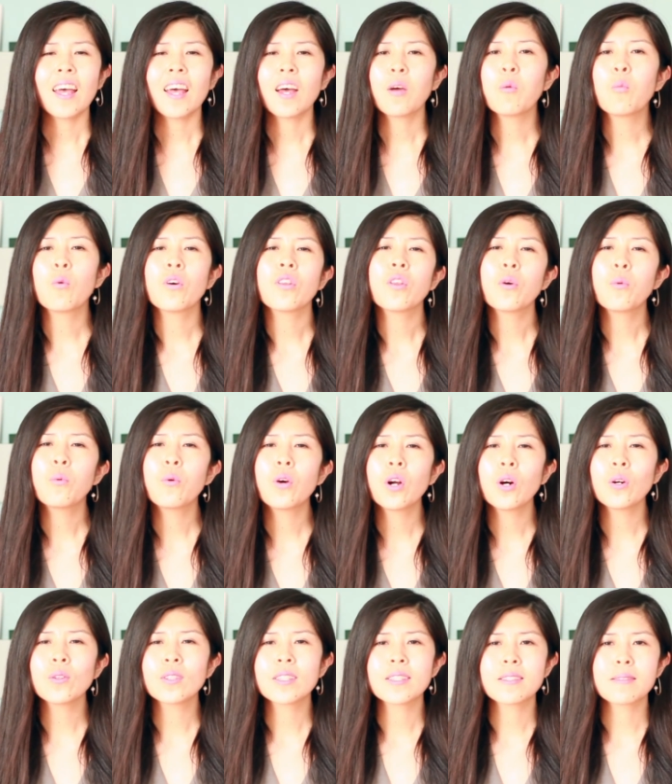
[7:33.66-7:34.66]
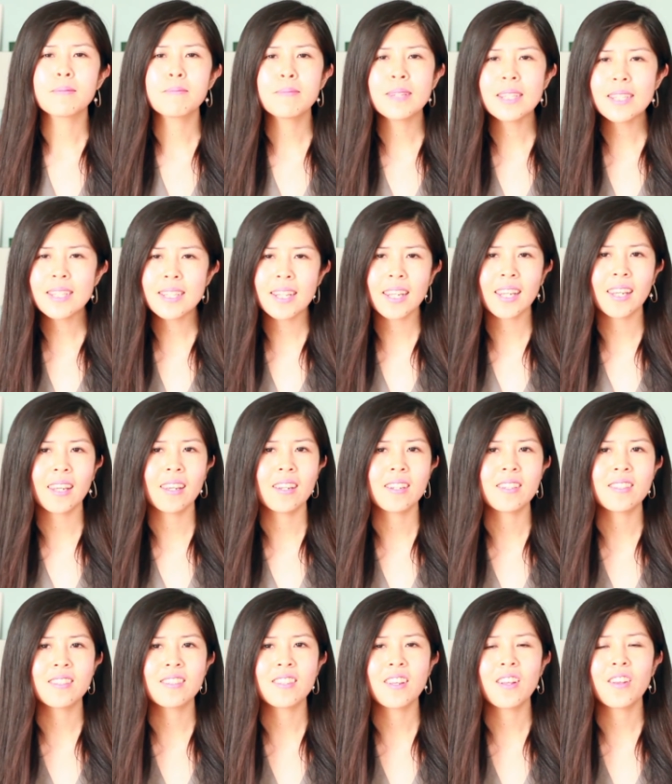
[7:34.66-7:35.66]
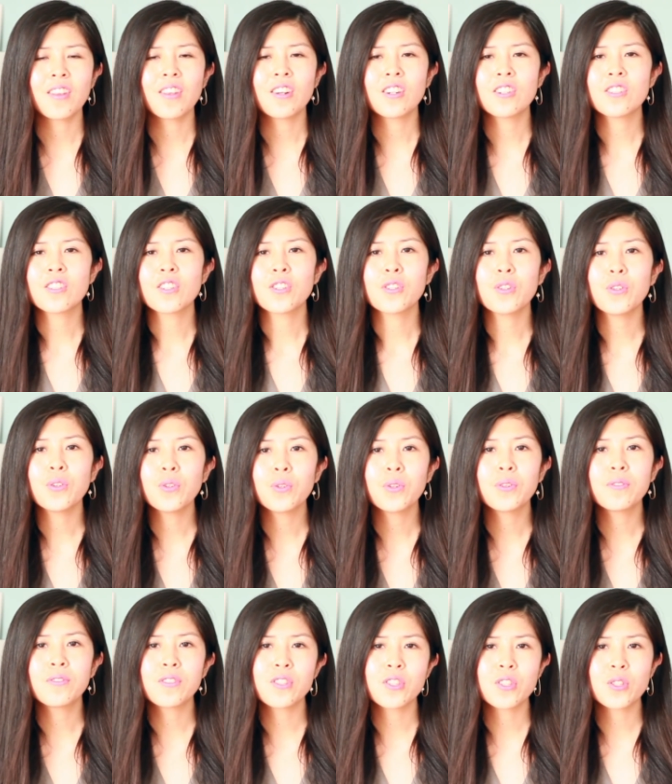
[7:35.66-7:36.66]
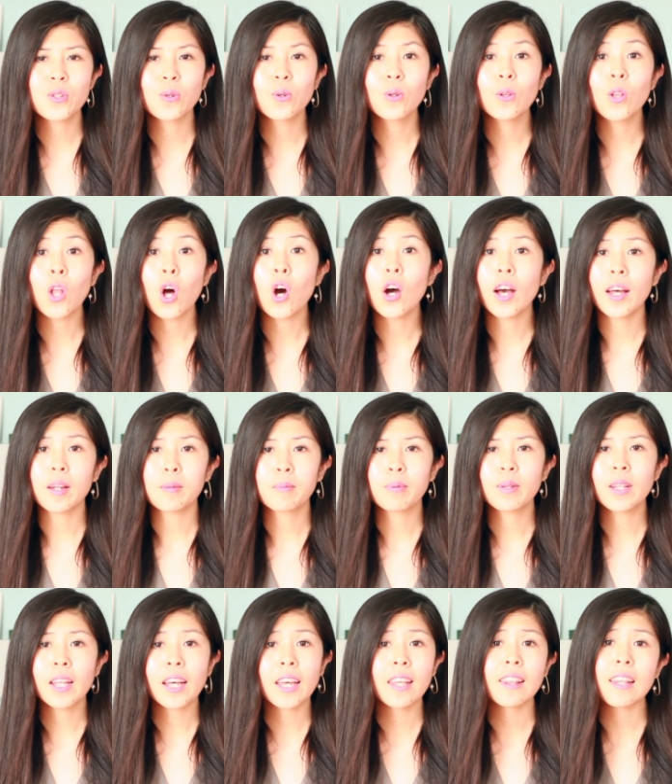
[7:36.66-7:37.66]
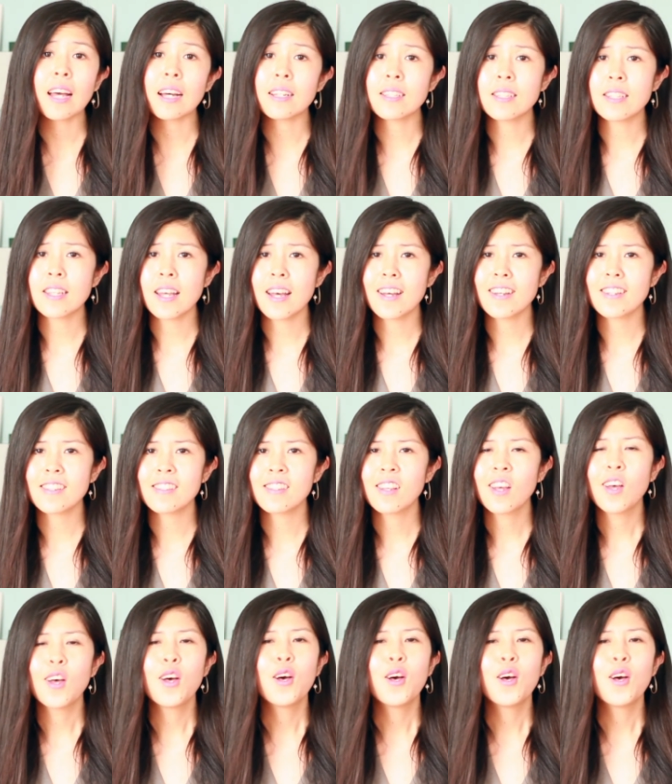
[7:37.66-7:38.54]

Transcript: And what the world is missing is there's a universal law at play that says